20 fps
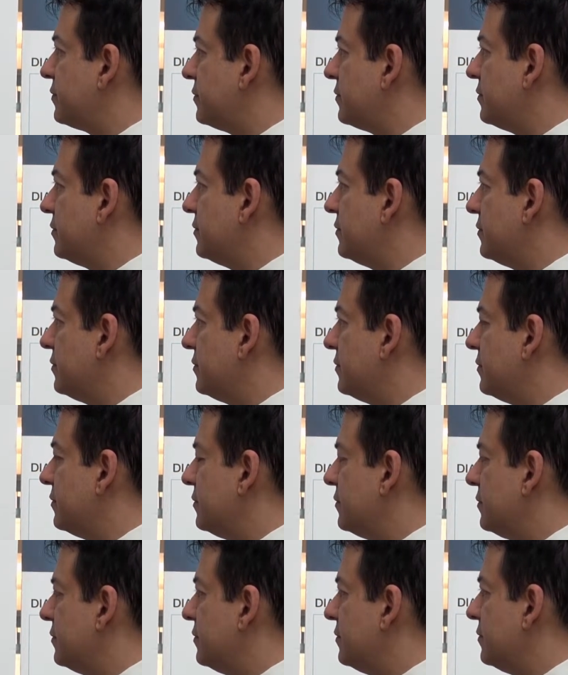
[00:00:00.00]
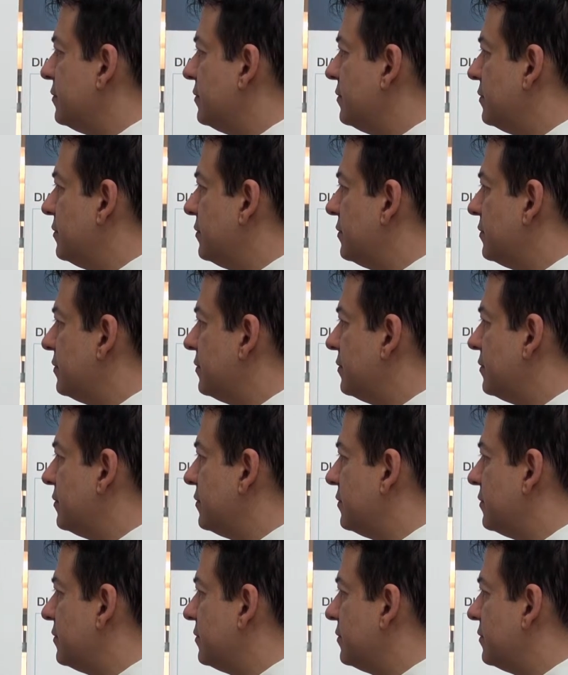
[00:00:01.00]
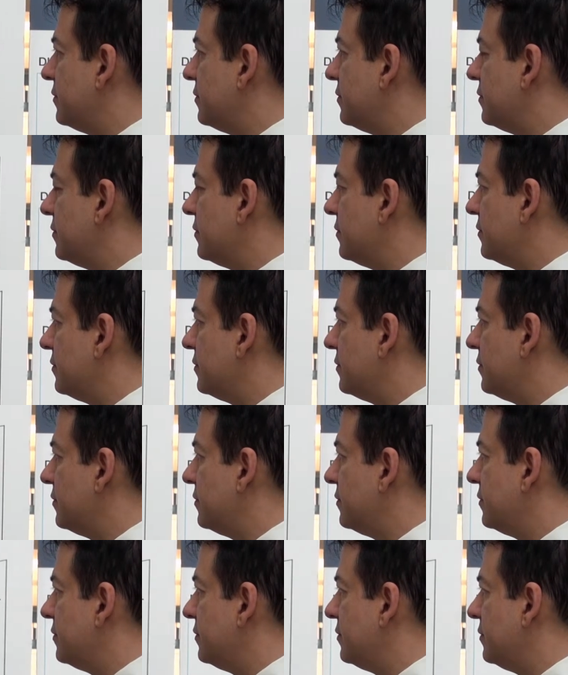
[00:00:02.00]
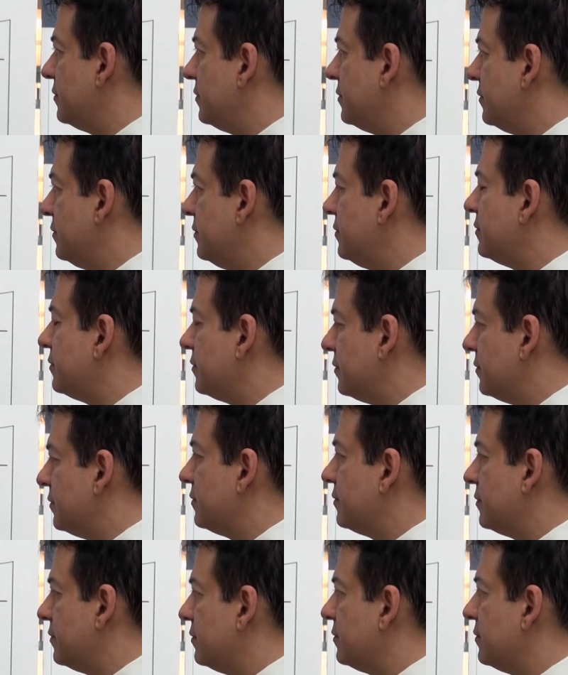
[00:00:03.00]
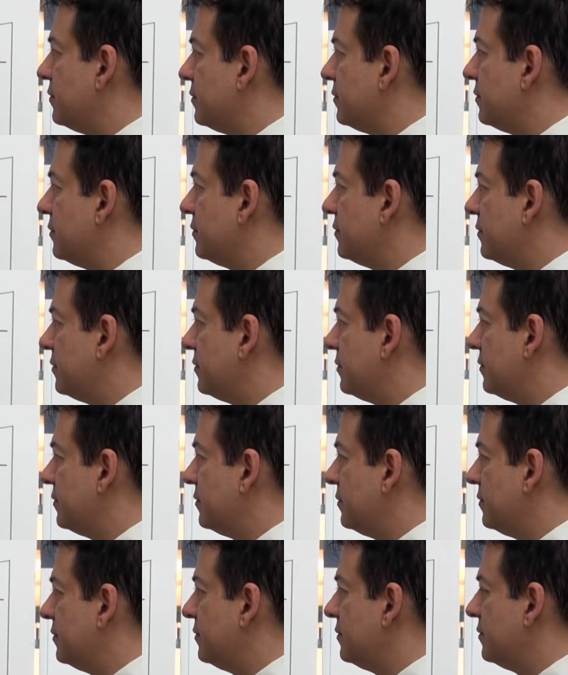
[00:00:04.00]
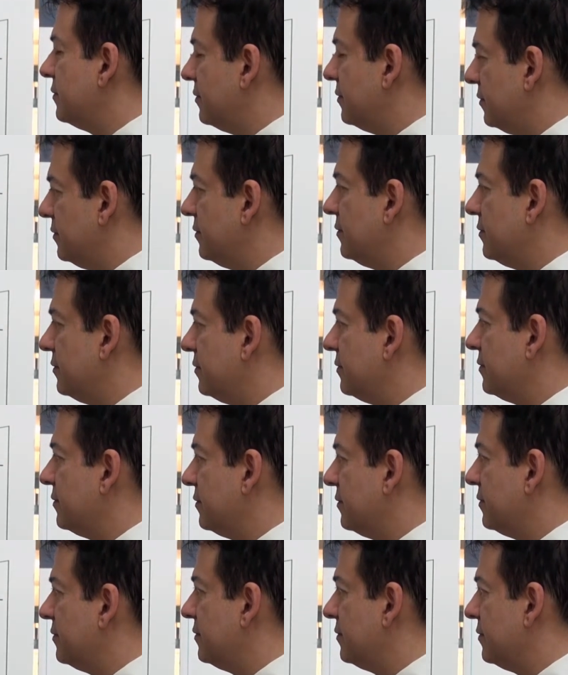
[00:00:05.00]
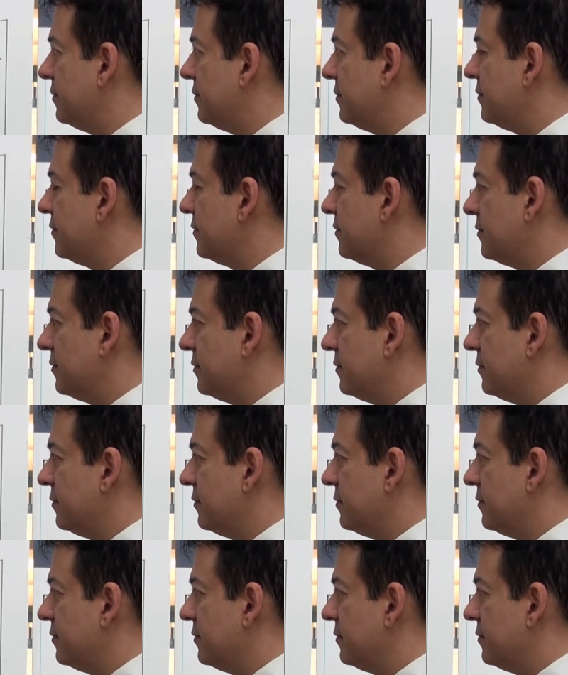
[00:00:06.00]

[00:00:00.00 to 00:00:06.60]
[no speech]